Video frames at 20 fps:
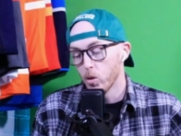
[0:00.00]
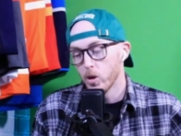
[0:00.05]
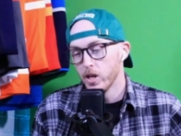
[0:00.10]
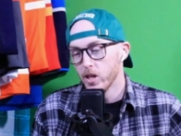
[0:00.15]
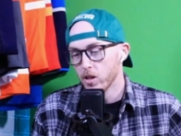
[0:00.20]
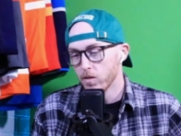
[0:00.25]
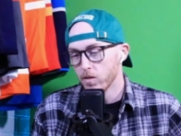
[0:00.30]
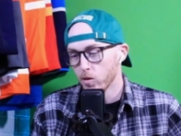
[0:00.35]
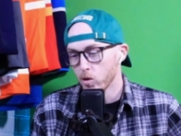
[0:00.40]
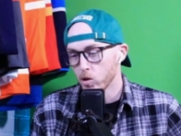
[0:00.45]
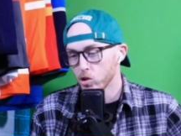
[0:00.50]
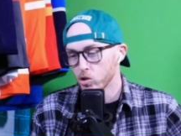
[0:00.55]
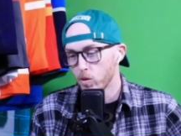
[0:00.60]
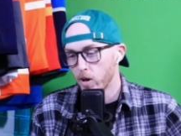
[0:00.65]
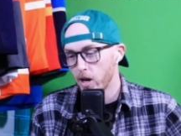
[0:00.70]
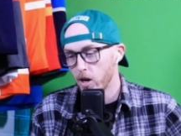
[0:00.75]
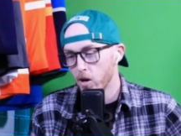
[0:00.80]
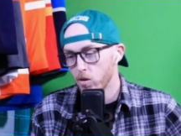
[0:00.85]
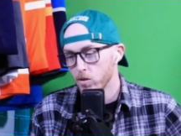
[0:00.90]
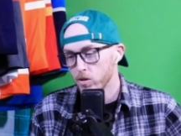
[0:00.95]
in the first
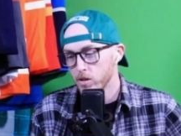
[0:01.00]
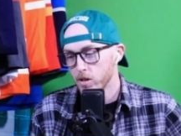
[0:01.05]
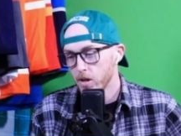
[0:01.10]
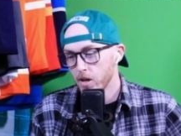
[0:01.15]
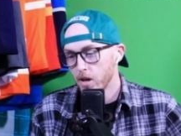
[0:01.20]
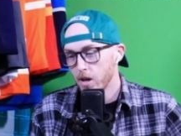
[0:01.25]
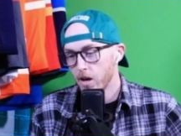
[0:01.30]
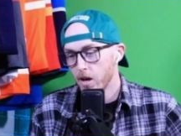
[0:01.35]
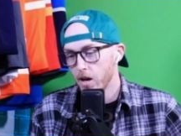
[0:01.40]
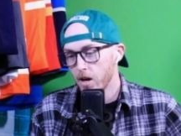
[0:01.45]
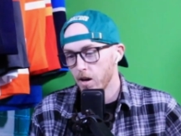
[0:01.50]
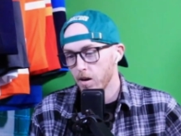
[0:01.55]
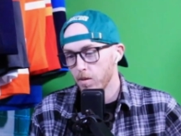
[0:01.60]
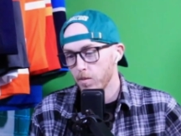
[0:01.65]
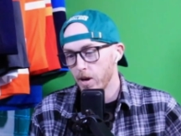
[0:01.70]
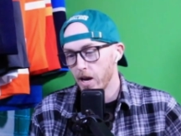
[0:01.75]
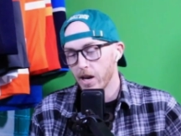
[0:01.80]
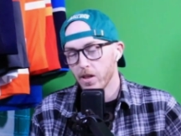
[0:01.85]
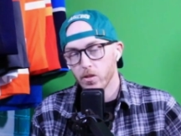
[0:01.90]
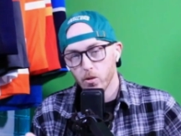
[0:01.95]
round.
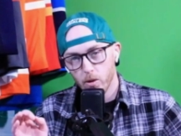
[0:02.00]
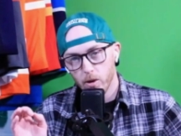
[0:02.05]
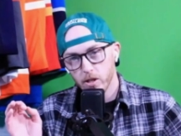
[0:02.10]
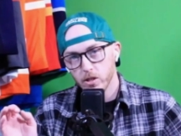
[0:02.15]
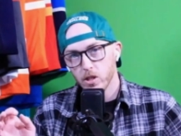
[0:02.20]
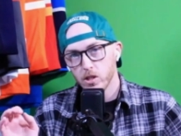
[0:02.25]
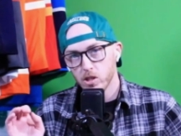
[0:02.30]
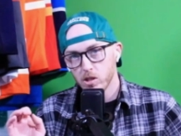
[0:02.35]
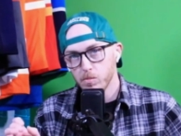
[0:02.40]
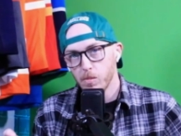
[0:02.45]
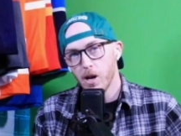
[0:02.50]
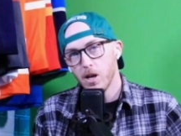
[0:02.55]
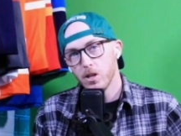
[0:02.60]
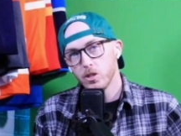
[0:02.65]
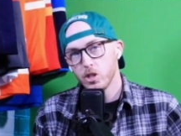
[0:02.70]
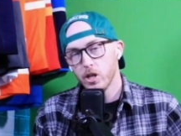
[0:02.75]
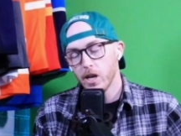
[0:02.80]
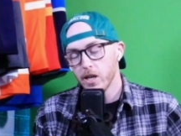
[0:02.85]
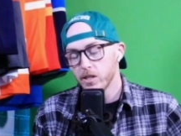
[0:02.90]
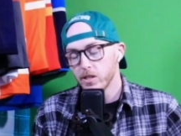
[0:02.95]
And there is a small
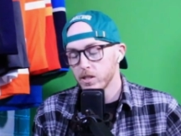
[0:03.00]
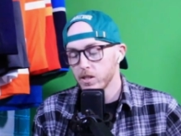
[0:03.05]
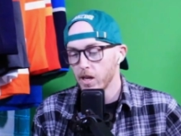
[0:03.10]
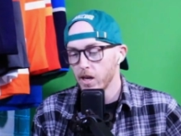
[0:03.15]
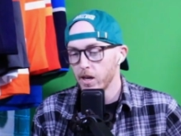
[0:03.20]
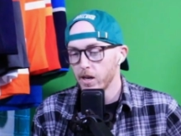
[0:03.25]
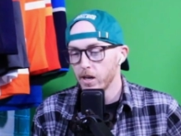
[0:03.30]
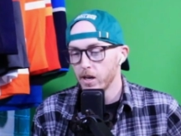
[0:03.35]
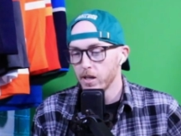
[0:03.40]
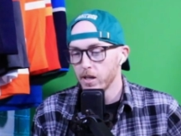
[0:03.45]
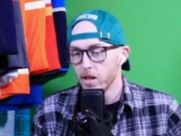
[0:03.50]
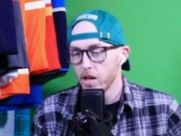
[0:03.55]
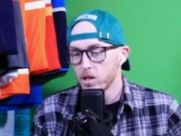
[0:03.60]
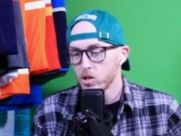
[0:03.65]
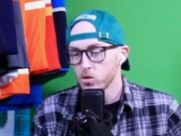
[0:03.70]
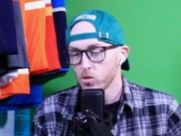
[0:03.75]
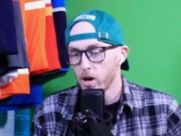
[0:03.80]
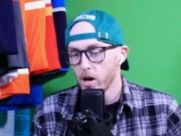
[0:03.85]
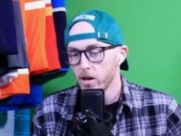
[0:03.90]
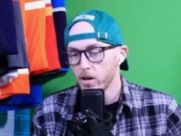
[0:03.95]
chance that
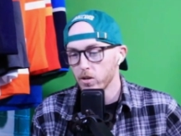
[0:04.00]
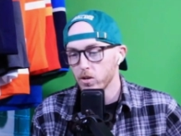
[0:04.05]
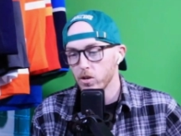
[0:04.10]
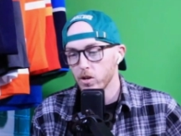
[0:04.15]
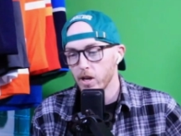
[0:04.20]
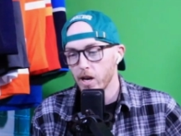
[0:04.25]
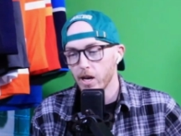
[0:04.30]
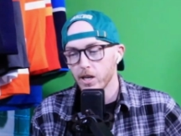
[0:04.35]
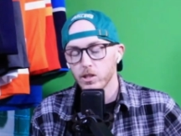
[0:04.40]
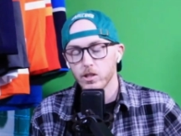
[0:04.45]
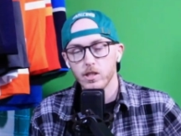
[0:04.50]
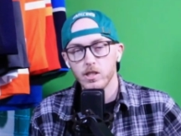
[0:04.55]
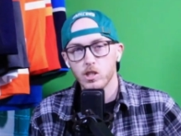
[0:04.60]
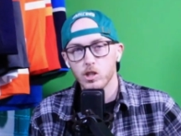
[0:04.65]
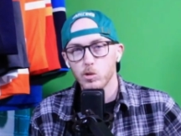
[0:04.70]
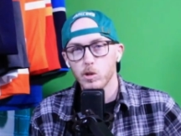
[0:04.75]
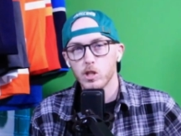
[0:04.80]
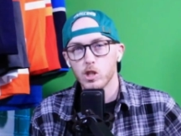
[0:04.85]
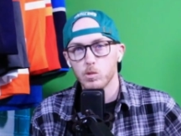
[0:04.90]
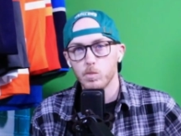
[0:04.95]
Toronto could actually
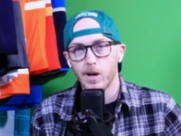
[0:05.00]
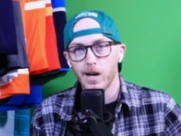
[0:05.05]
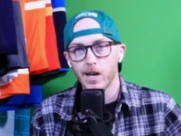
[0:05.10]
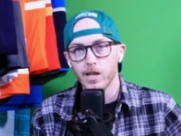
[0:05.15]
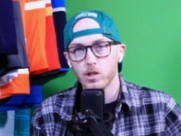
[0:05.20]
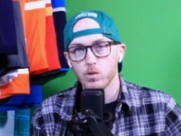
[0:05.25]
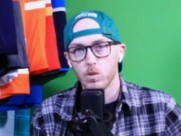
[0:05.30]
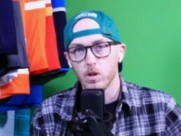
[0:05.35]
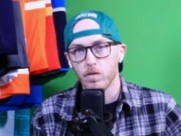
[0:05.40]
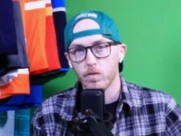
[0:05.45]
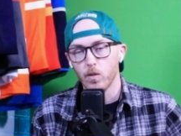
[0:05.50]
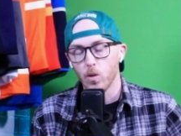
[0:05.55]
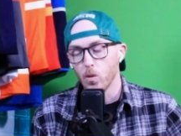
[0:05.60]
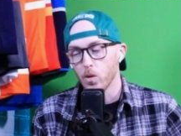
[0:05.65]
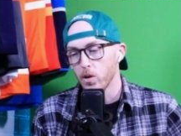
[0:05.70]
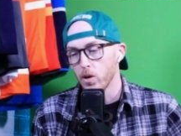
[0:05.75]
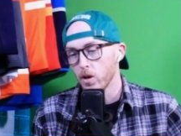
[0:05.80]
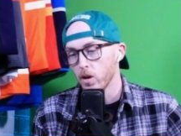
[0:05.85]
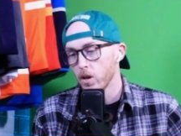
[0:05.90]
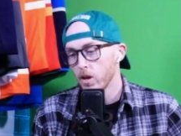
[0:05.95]
switch spots with
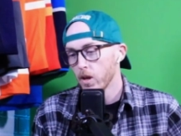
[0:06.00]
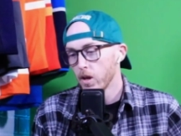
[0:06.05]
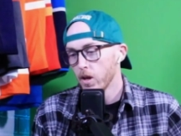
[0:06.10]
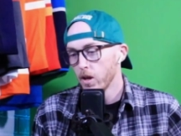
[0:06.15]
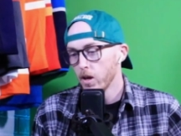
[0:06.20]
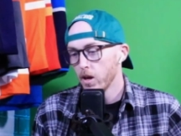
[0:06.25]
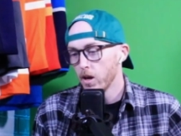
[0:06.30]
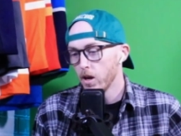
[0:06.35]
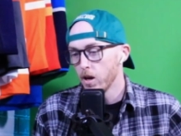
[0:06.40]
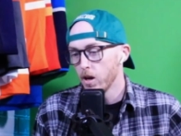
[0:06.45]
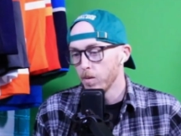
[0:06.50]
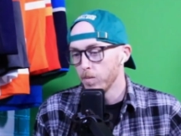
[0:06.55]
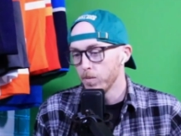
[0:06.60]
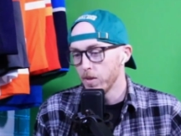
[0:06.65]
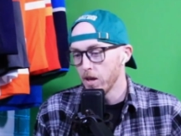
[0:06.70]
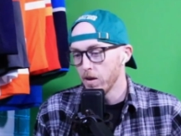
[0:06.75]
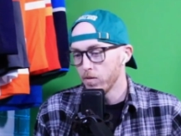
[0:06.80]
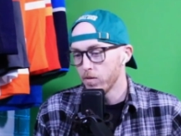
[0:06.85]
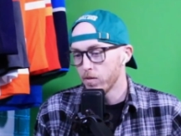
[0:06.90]
Florida. They've